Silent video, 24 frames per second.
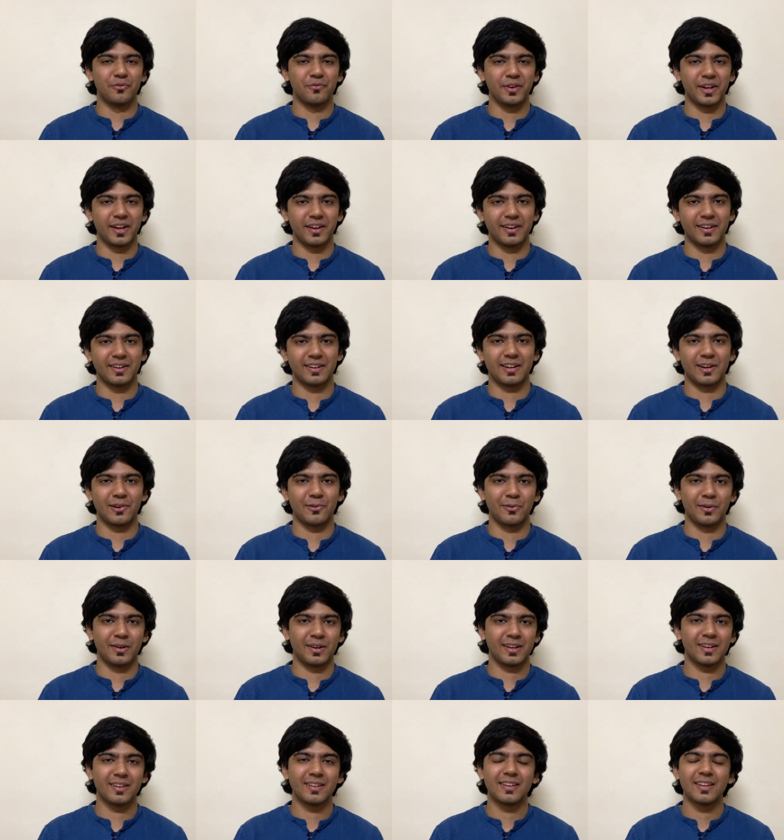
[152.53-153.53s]
figure it out.
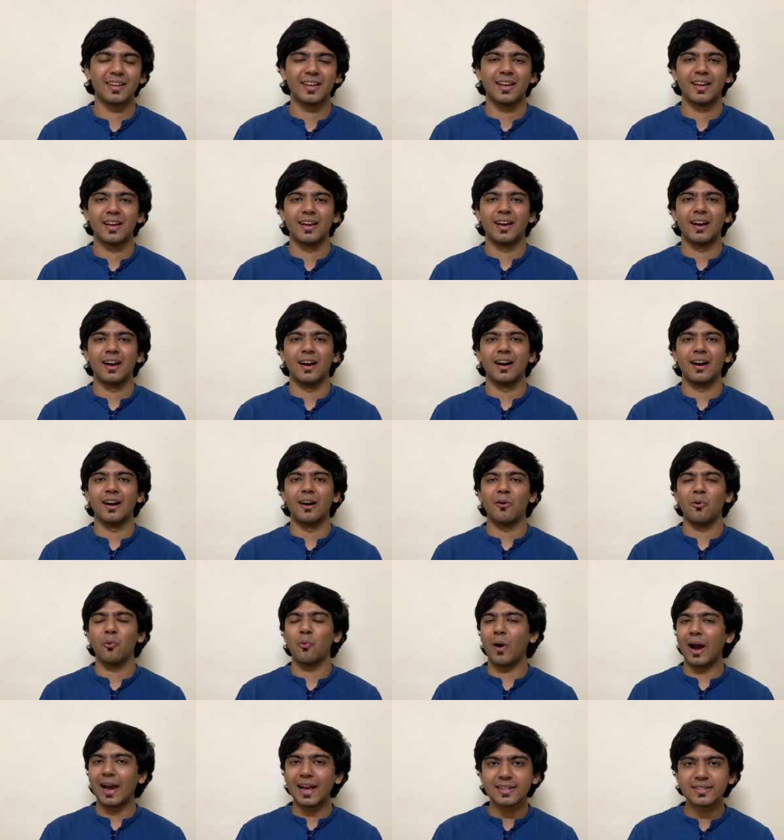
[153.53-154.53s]

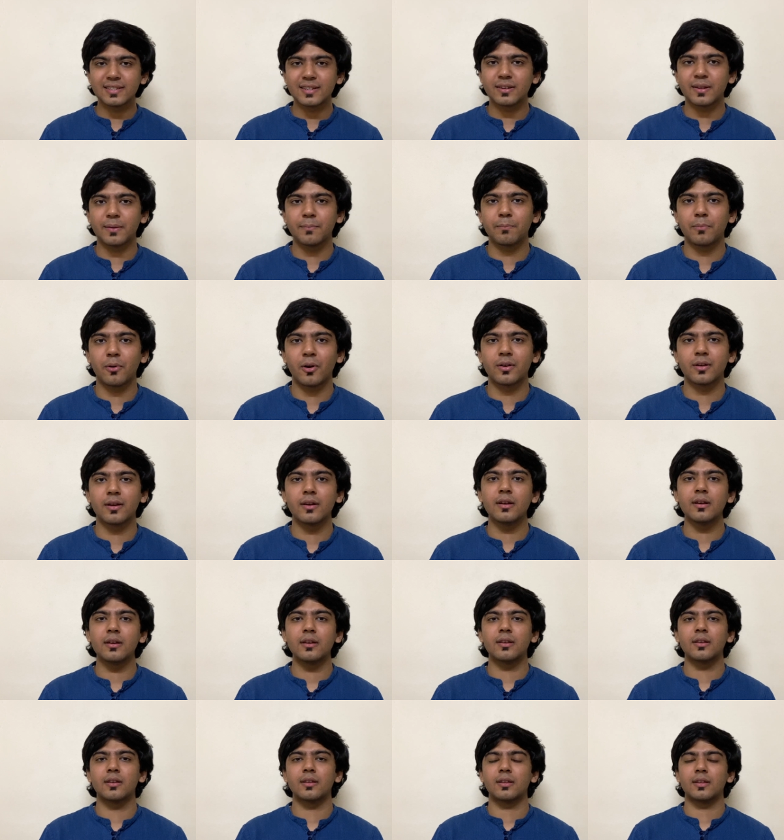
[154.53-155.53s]
Why is it
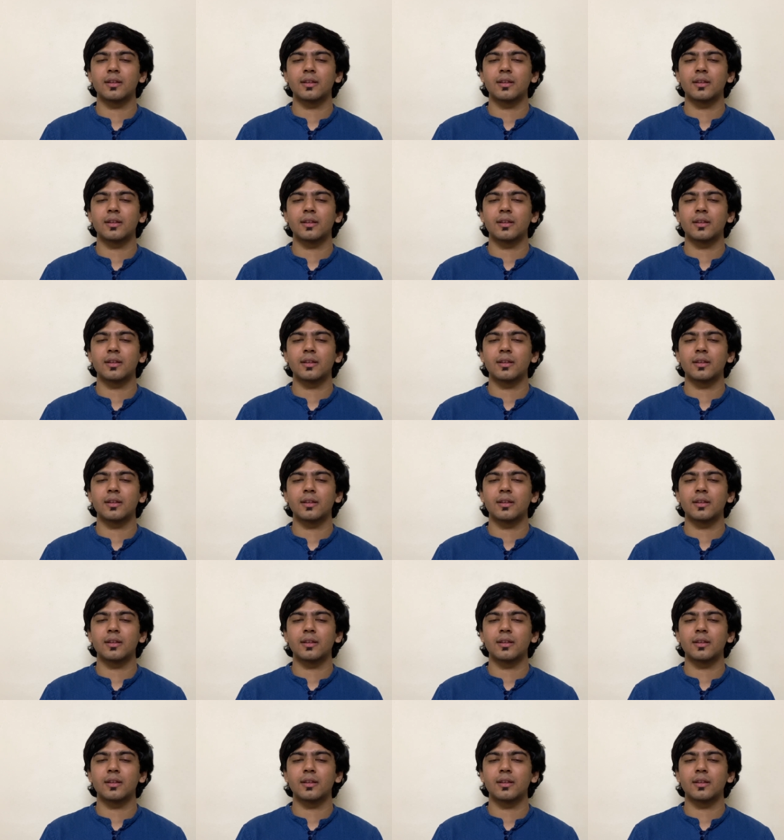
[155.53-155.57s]
important?